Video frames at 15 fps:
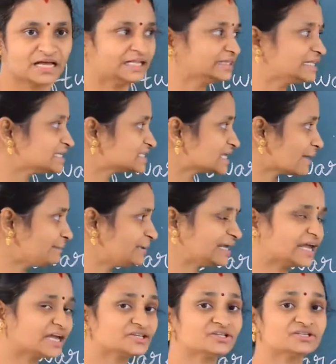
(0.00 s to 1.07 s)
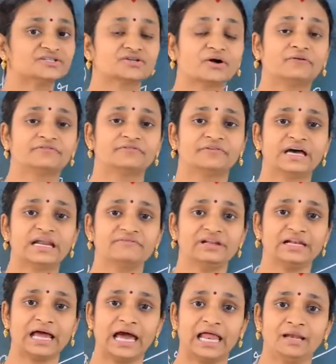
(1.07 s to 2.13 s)
This application software
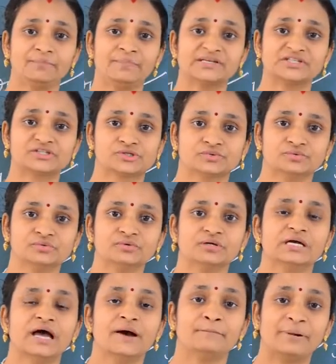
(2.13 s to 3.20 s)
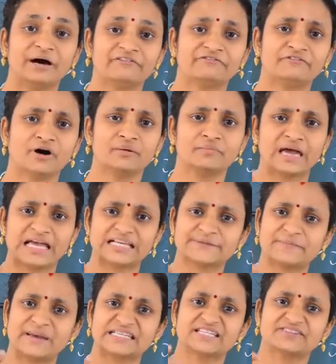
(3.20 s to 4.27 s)
will help us to perform a
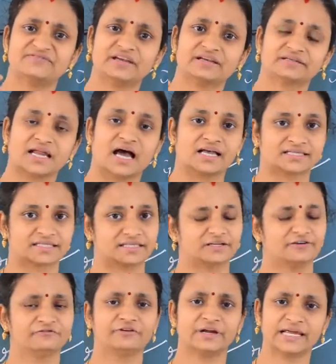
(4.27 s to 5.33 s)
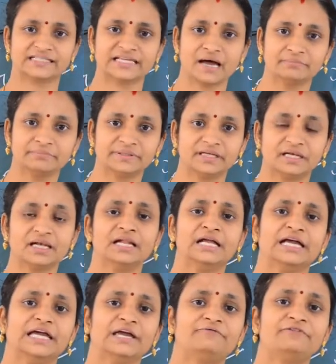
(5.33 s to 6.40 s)
specific task. For example,
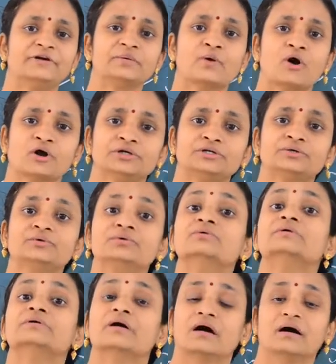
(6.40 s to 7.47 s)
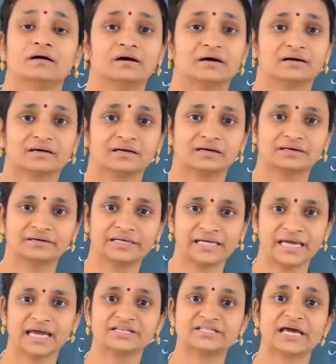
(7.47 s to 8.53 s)
if I want to
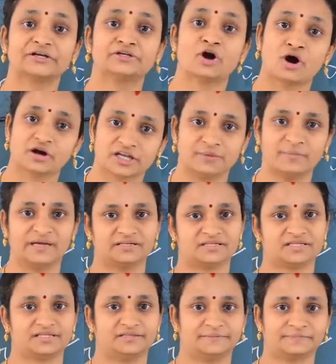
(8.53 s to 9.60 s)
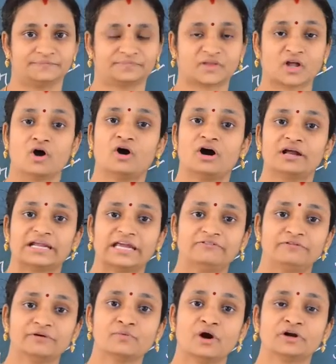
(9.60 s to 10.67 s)
create a document or
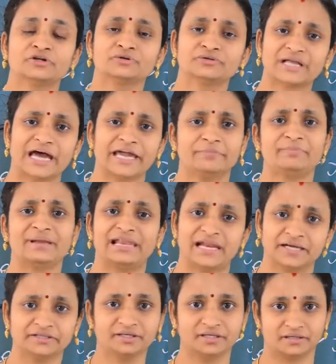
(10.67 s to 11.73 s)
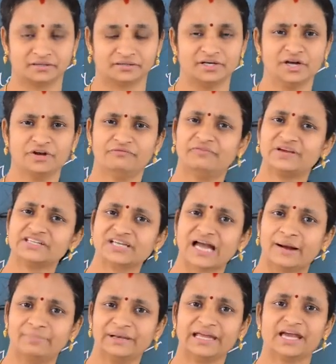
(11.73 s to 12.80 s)
if I want to type a letter, which
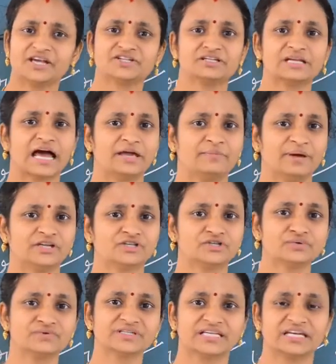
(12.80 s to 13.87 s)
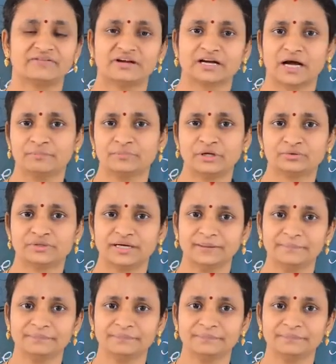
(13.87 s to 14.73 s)
application I may choose in our computer?